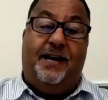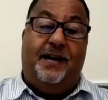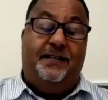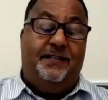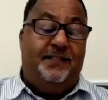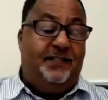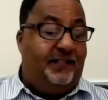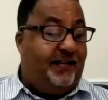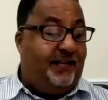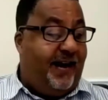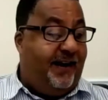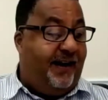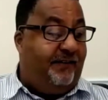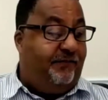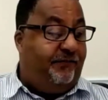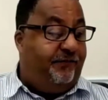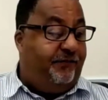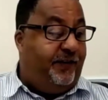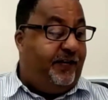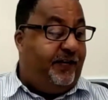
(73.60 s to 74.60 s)
Satin
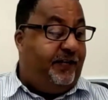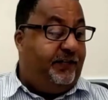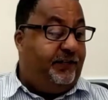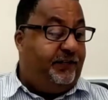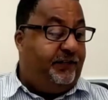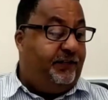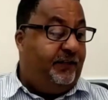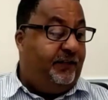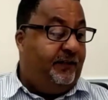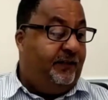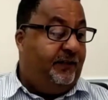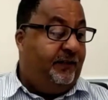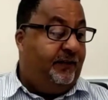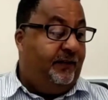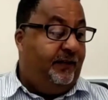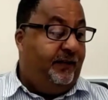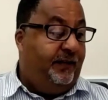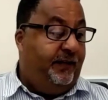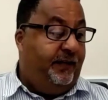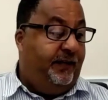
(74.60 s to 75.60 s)
Finish
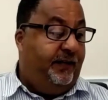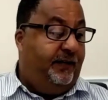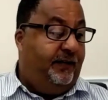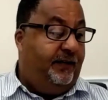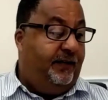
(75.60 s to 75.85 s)
in